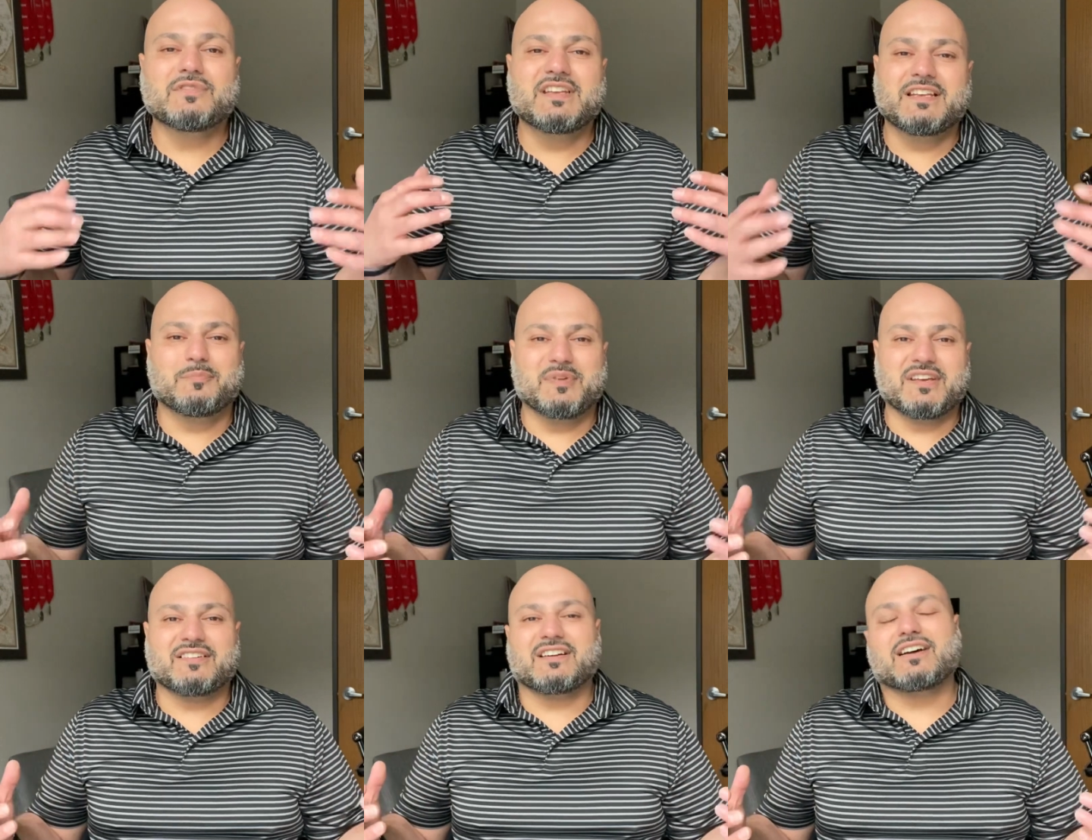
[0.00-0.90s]
need a
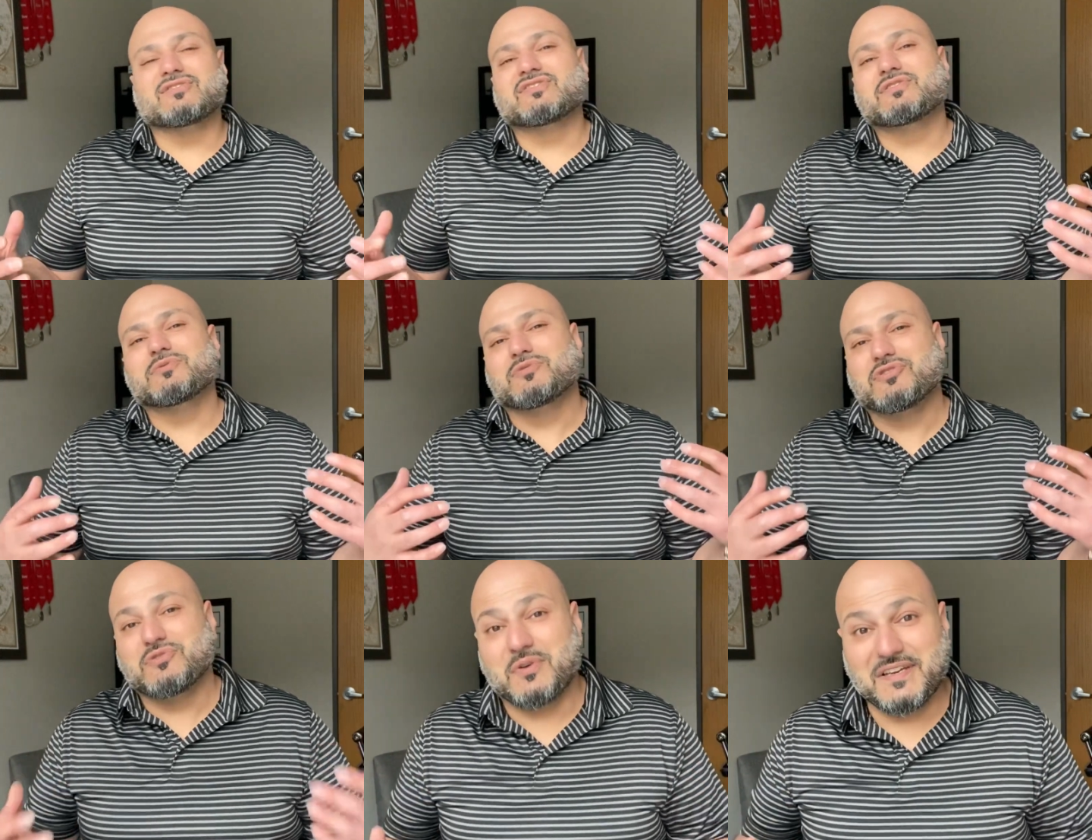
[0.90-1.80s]
bigger house to
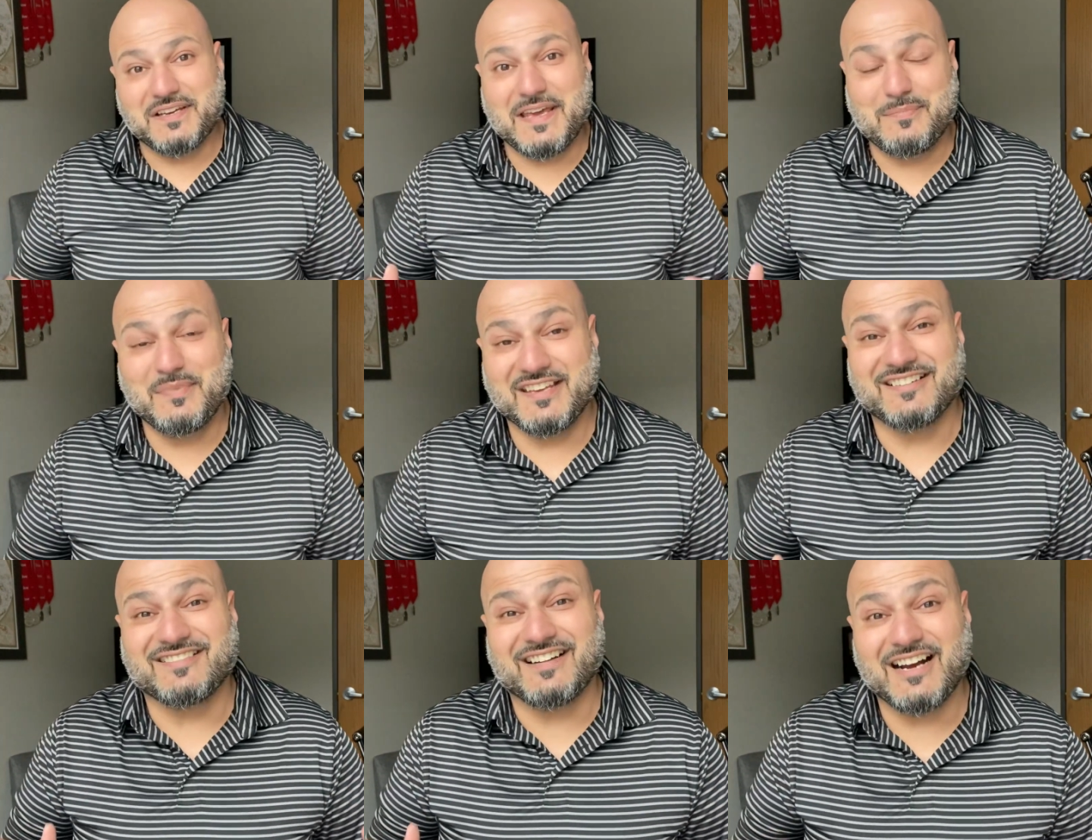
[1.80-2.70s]
enjoy a
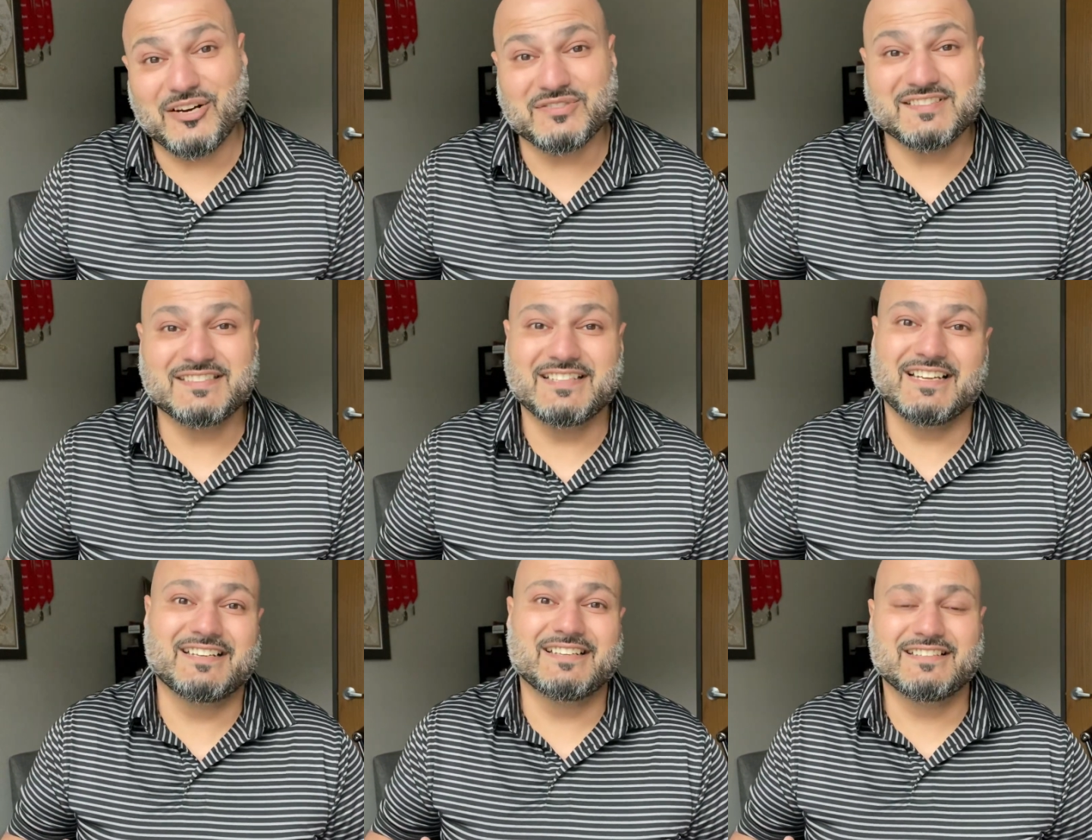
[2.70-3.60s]
bigger house,
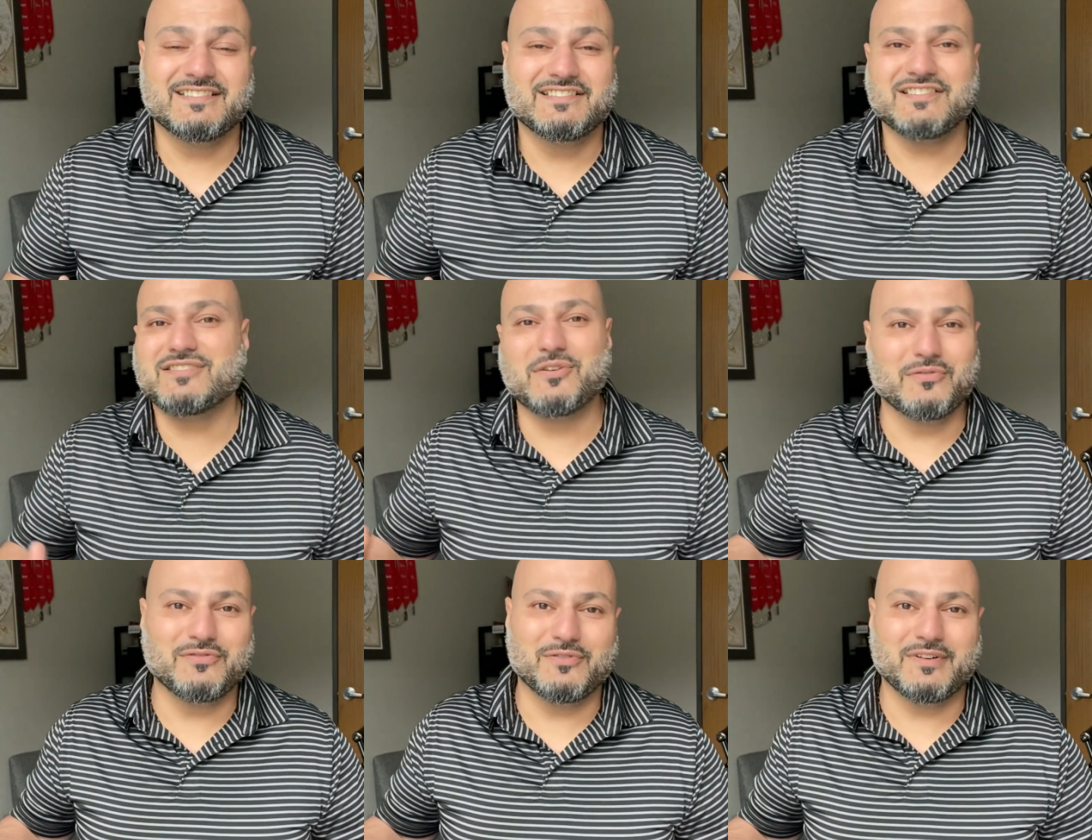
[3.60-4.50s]
then just go
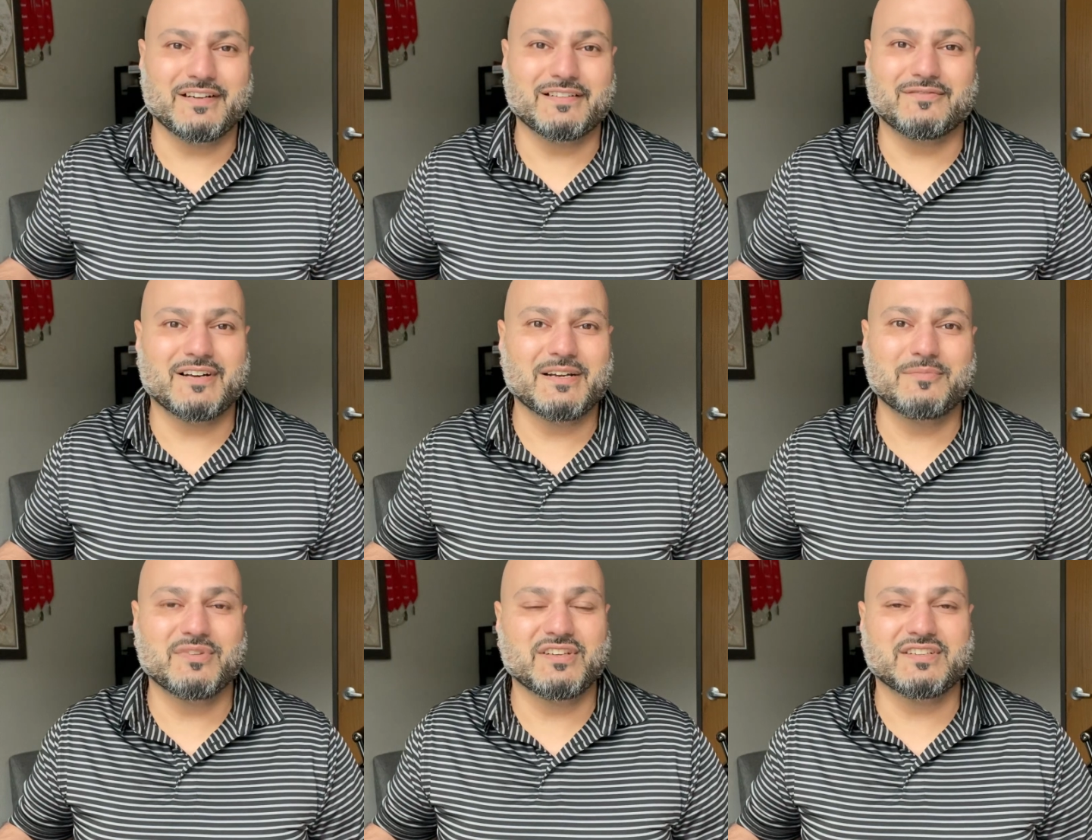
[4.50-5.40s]
for it,
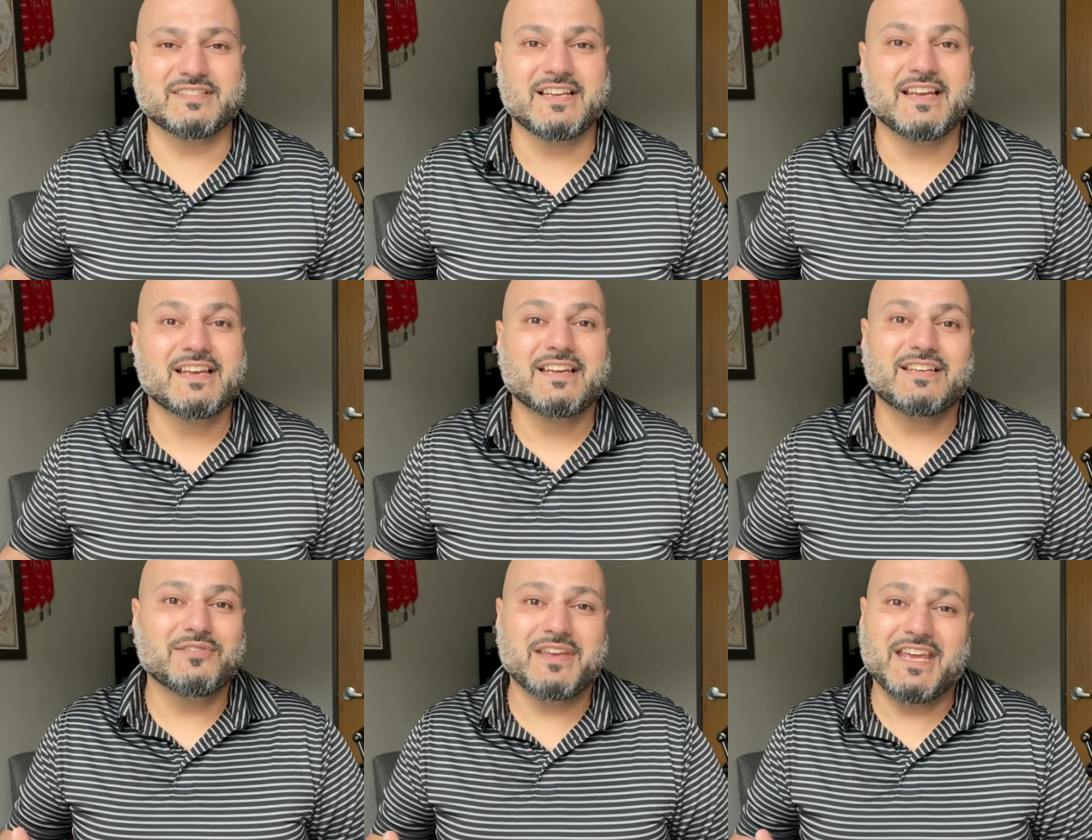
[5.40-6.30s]
right? Because
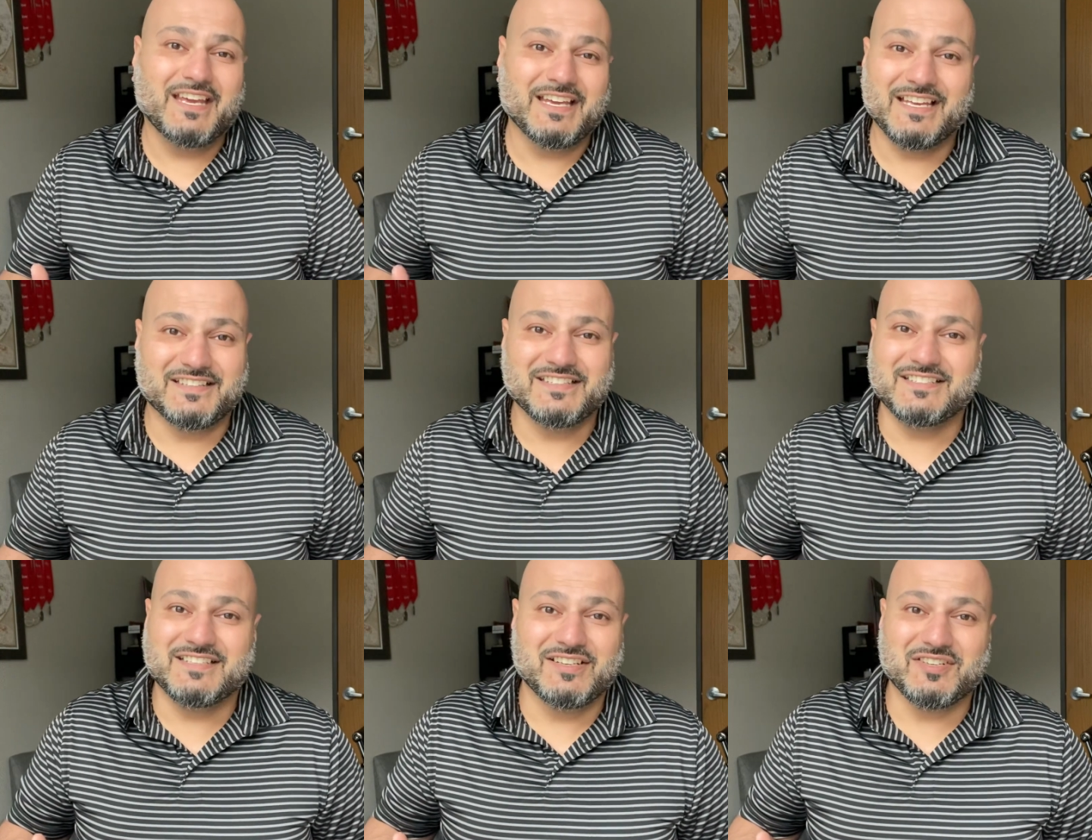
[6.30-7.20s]
you can't get
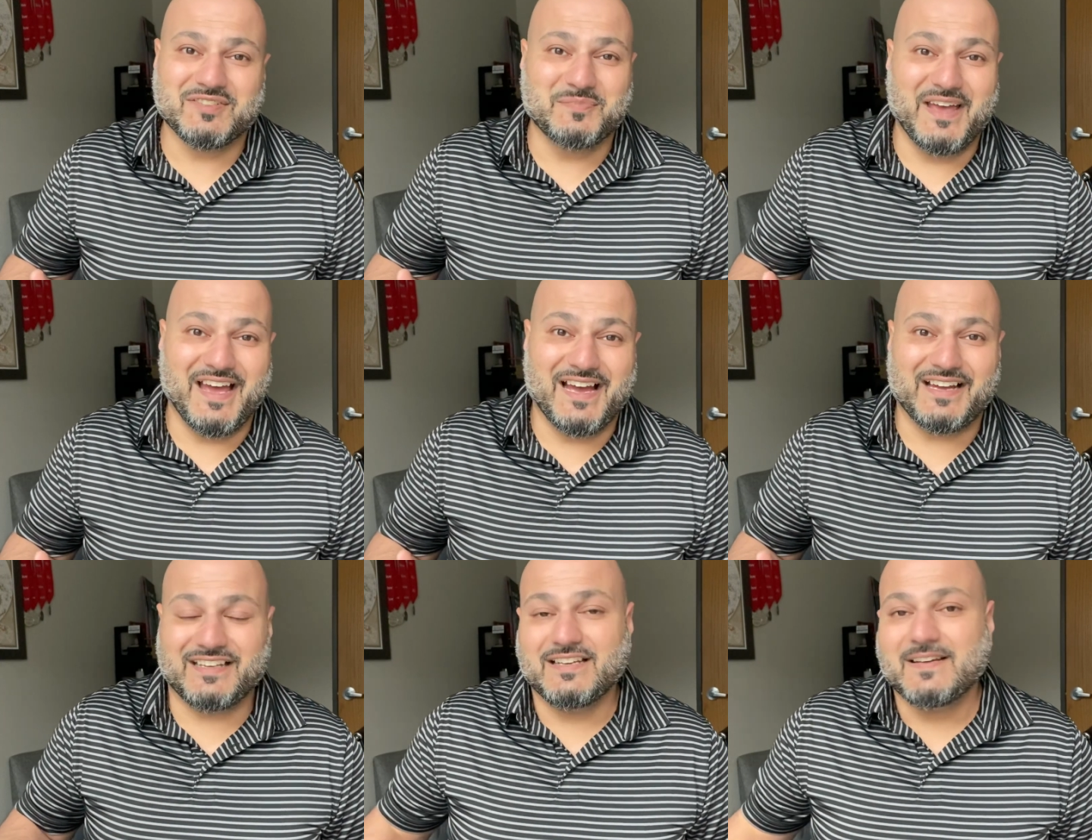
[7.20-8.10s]
these years back.